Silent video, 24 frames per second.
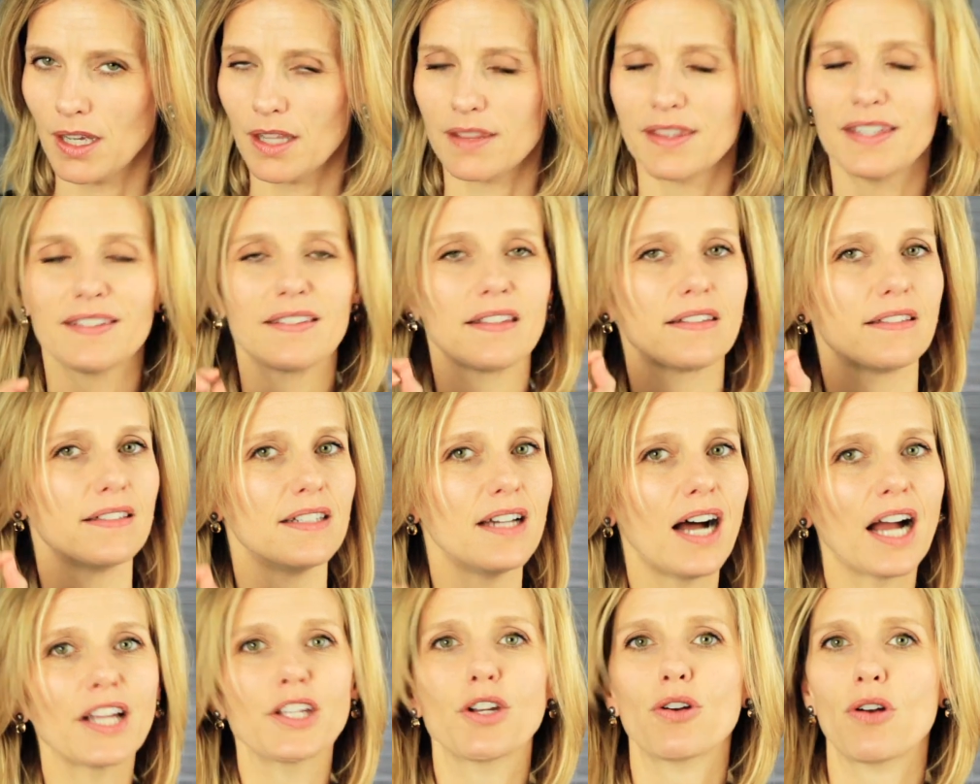This is
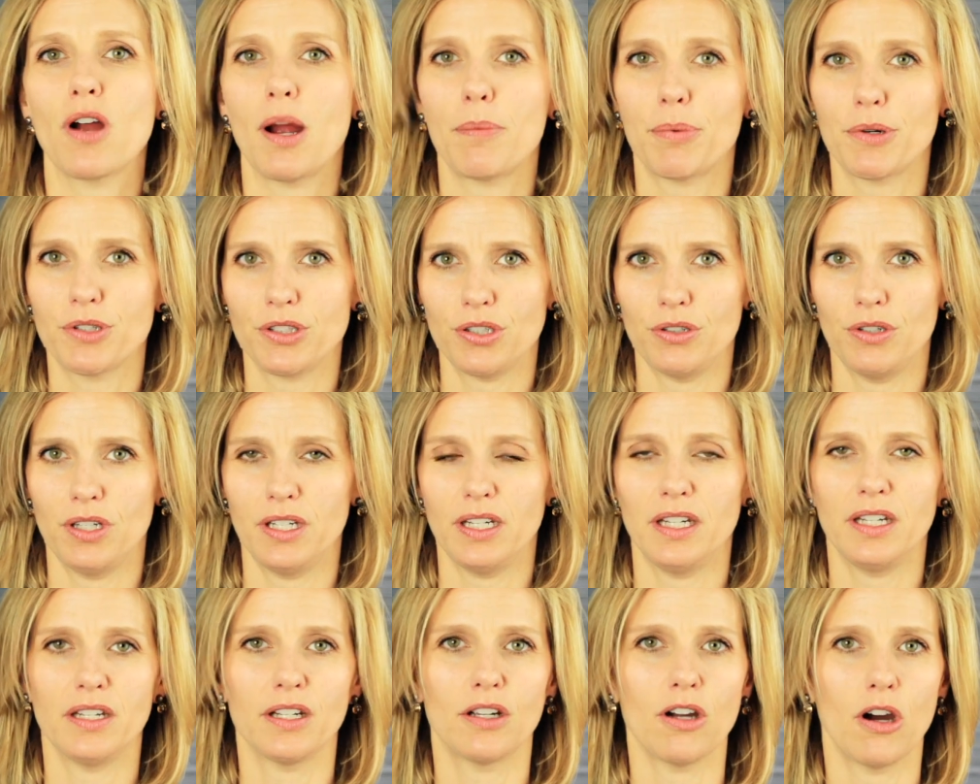not your
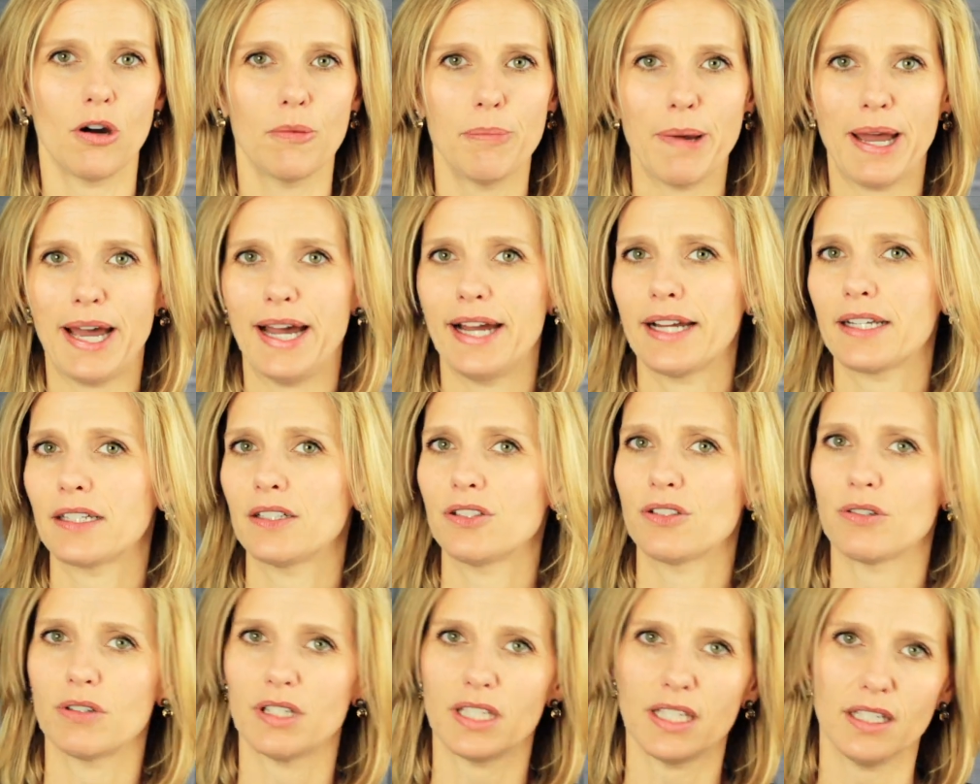opportunity to go back
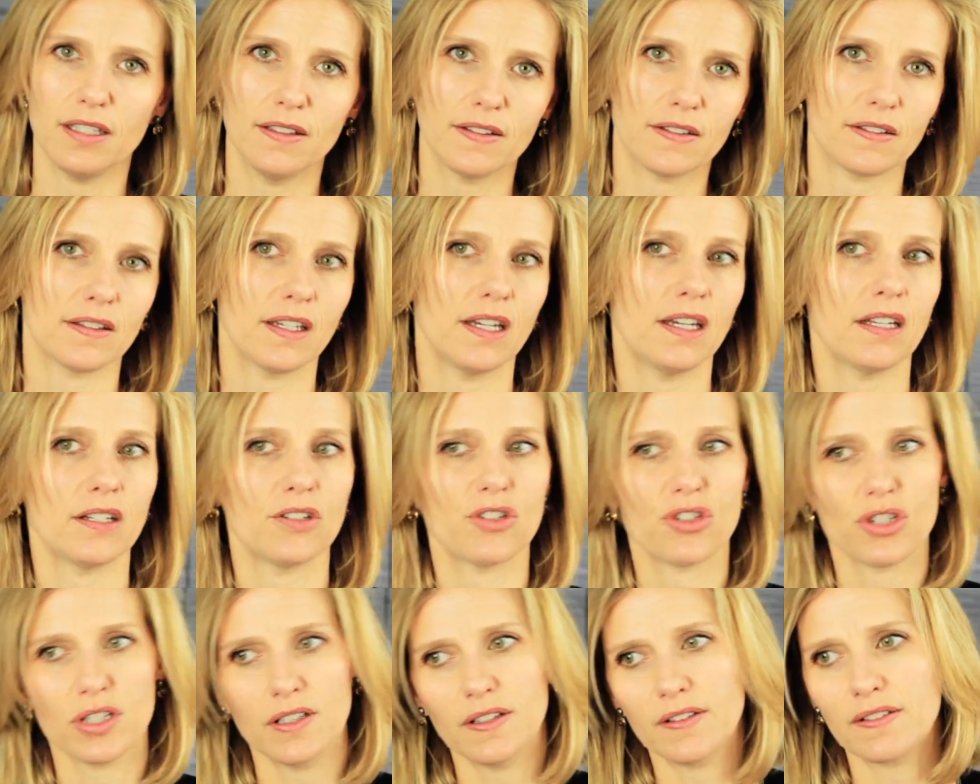and do a he said,
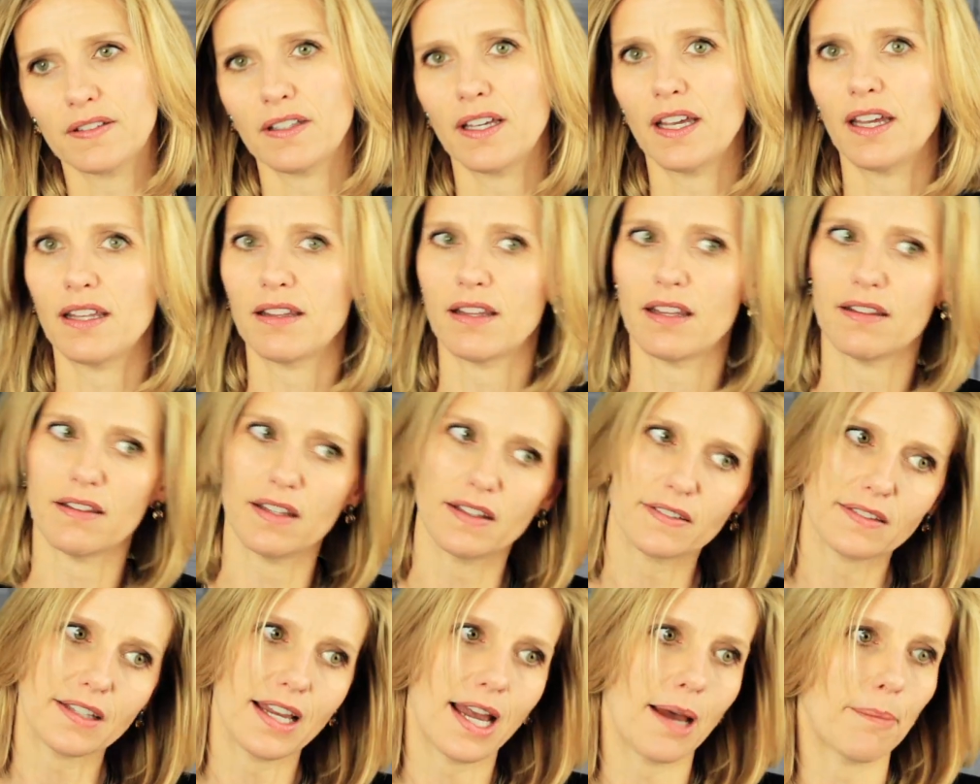she said, then
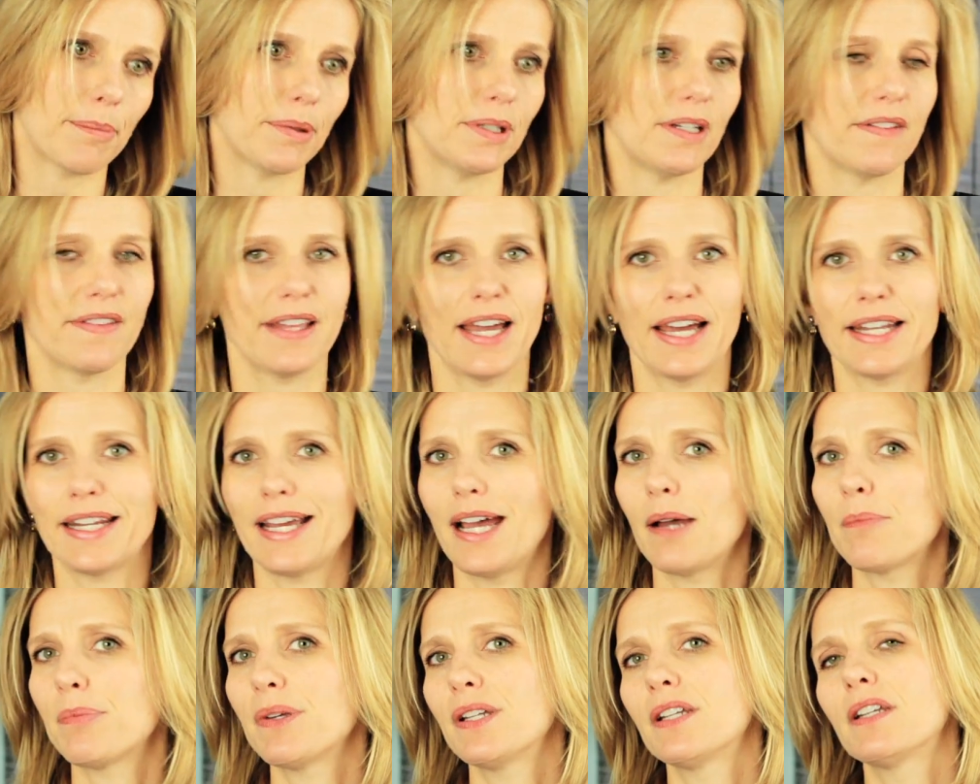this happened and that
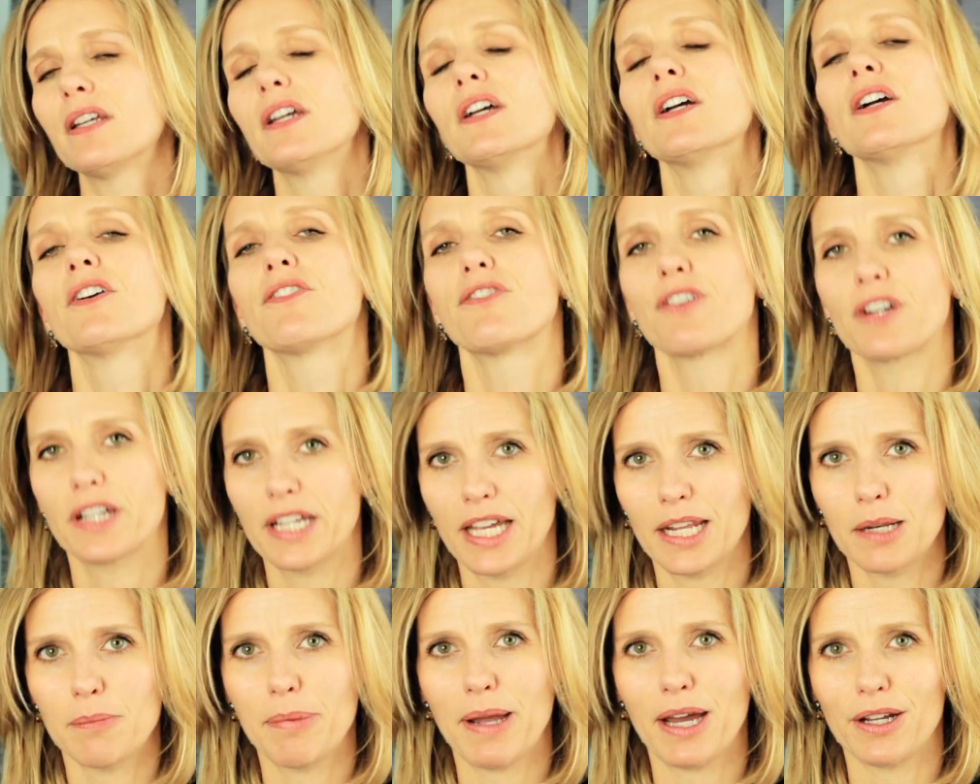happened.
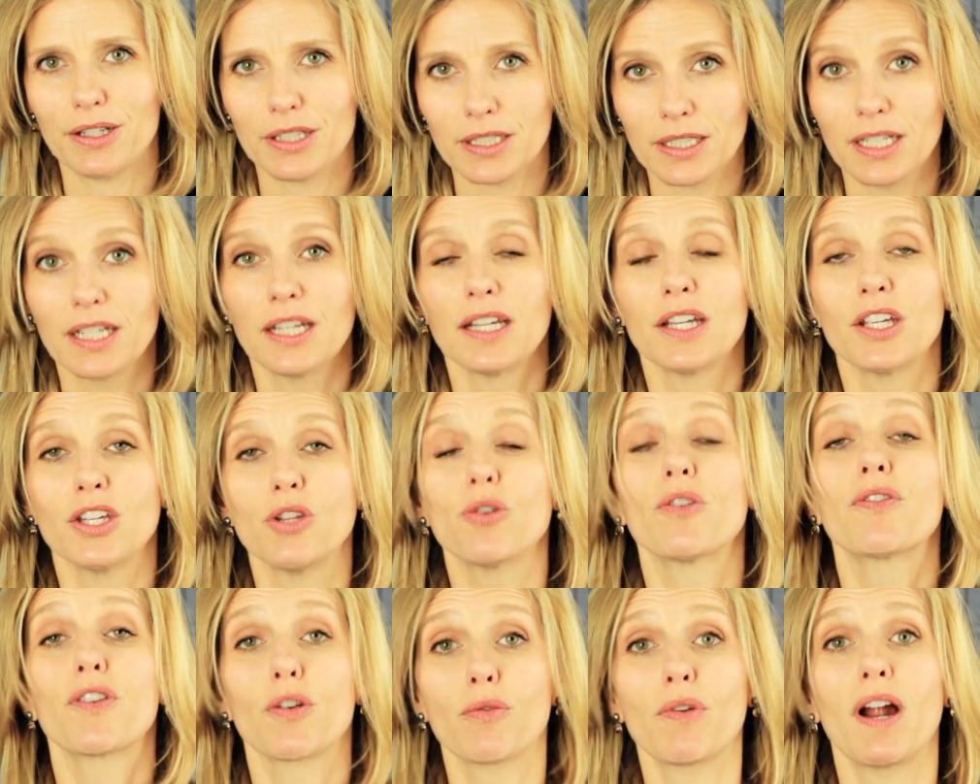Forget about it.
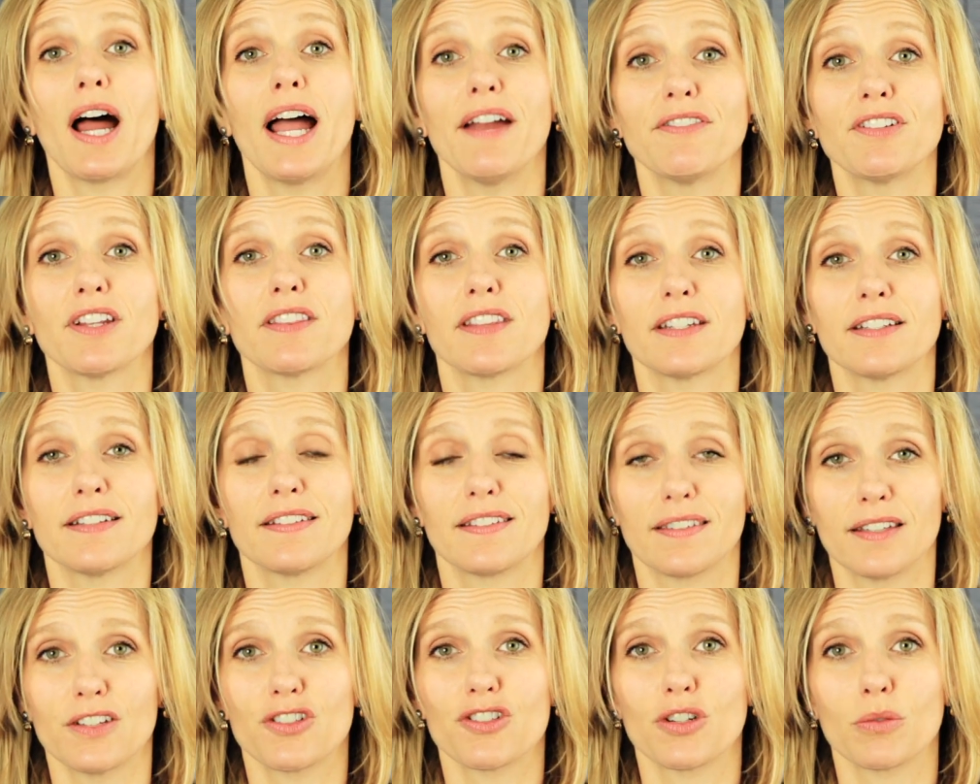You have arrived at the
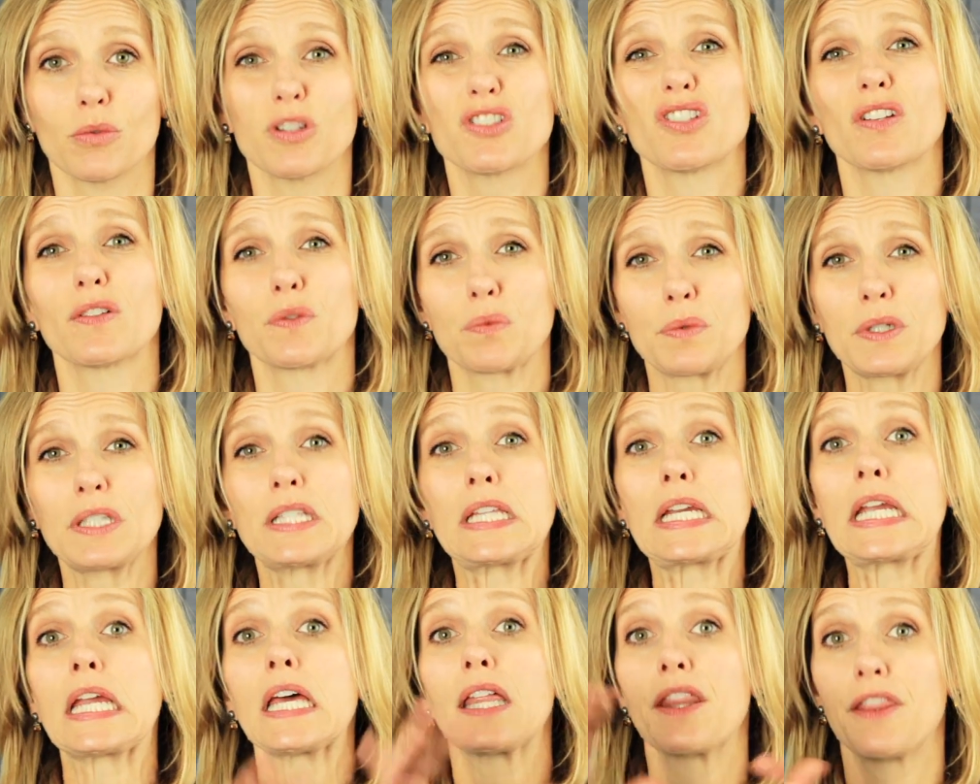decision, which is
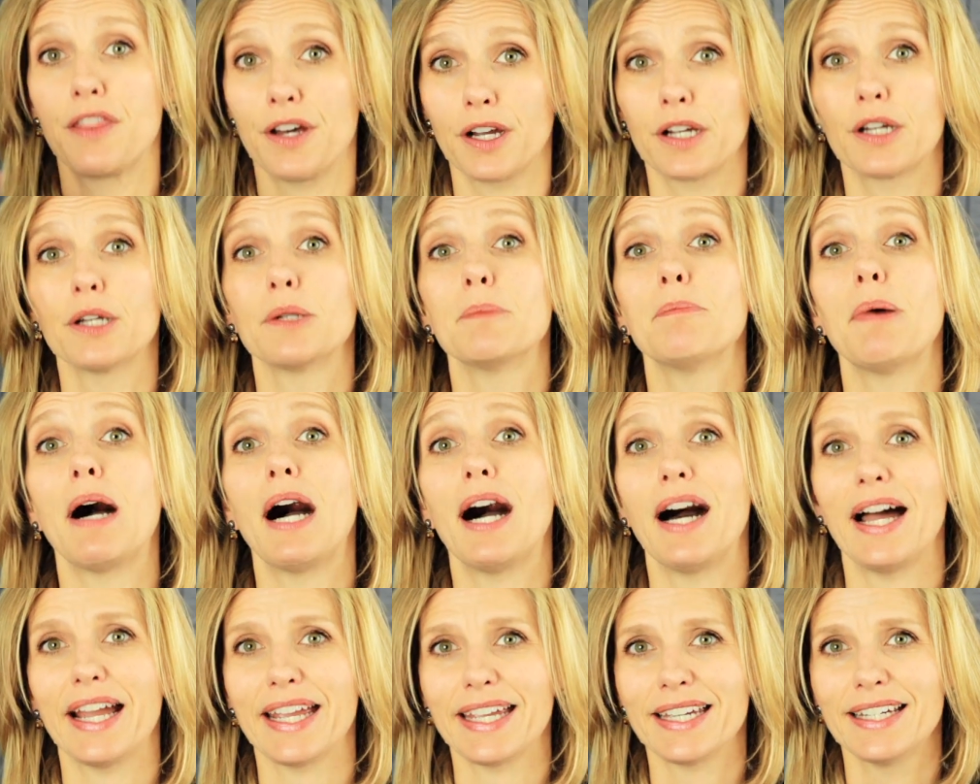really the
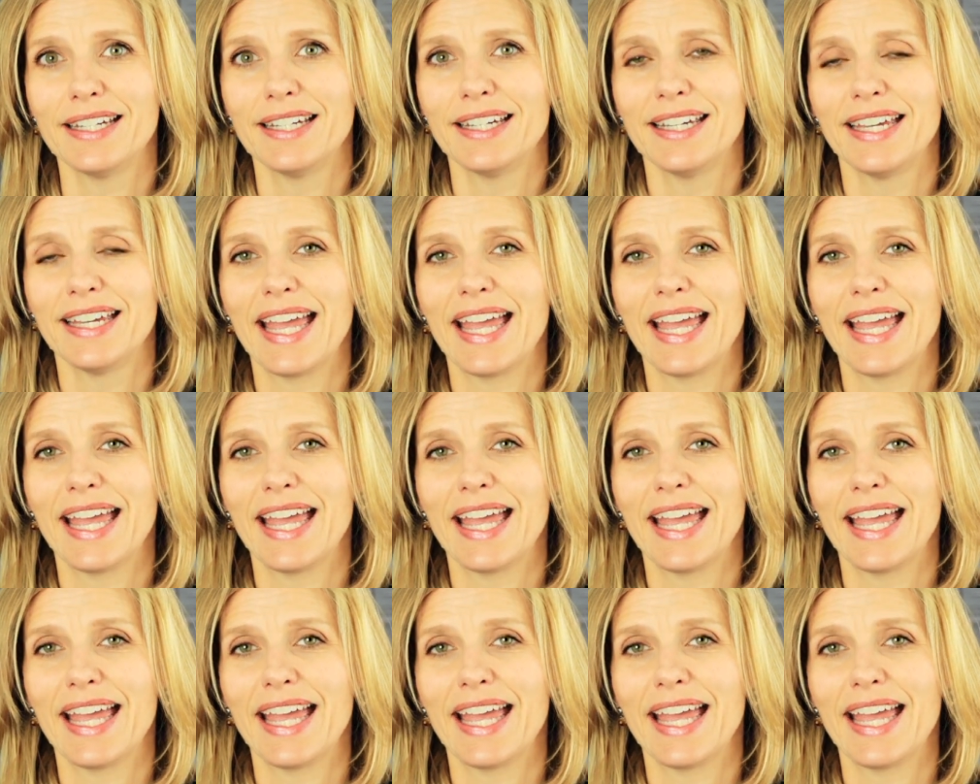goodbye.